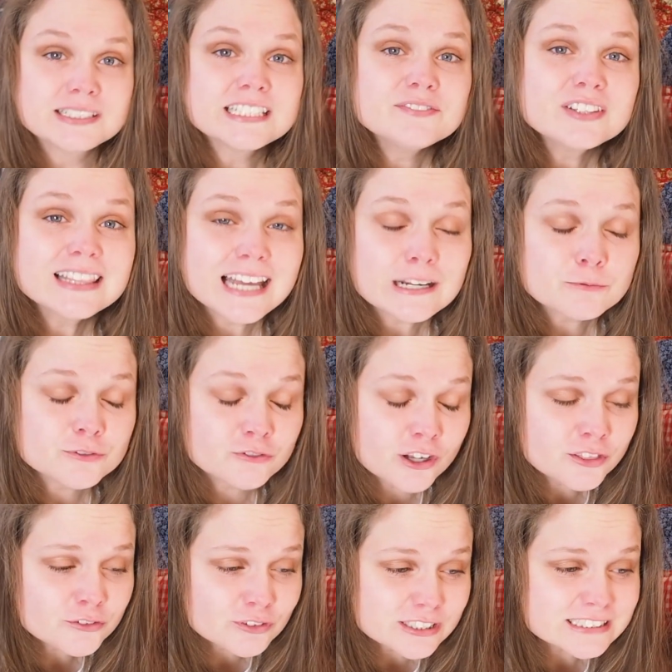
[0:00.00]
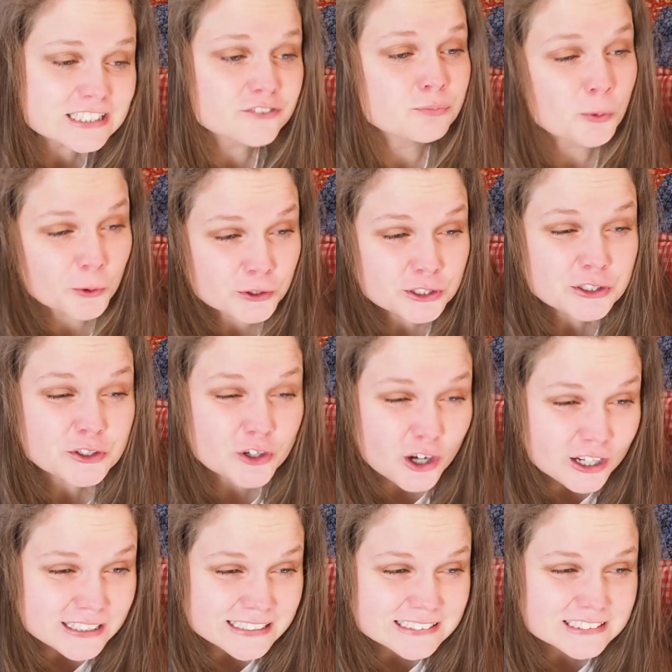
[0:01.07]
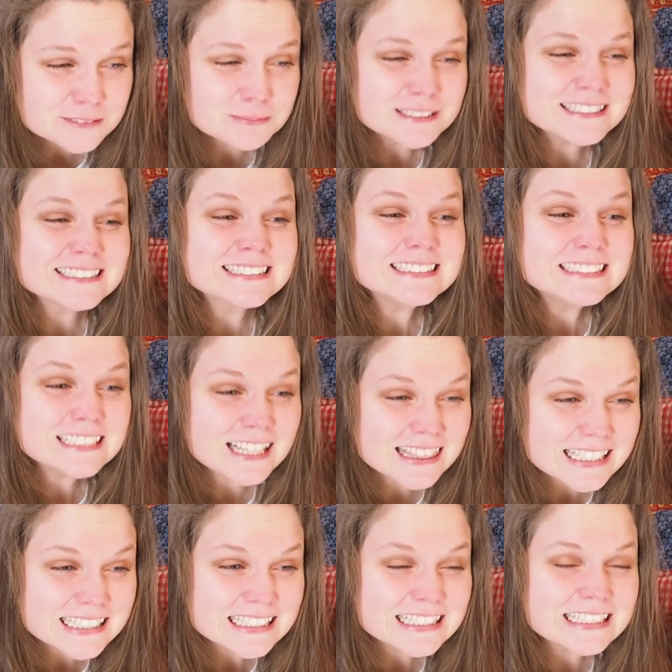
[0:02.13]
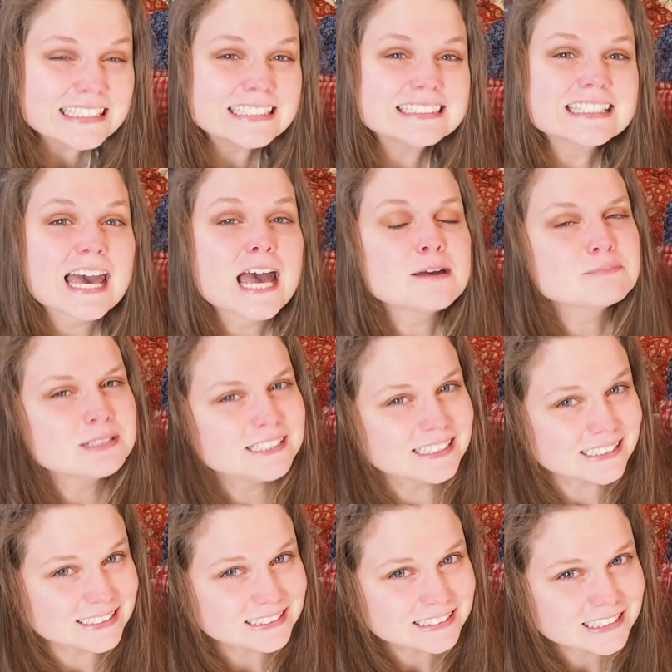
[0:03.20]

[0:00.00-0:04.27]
even that would run the risk of boring your audience because nothing is happening.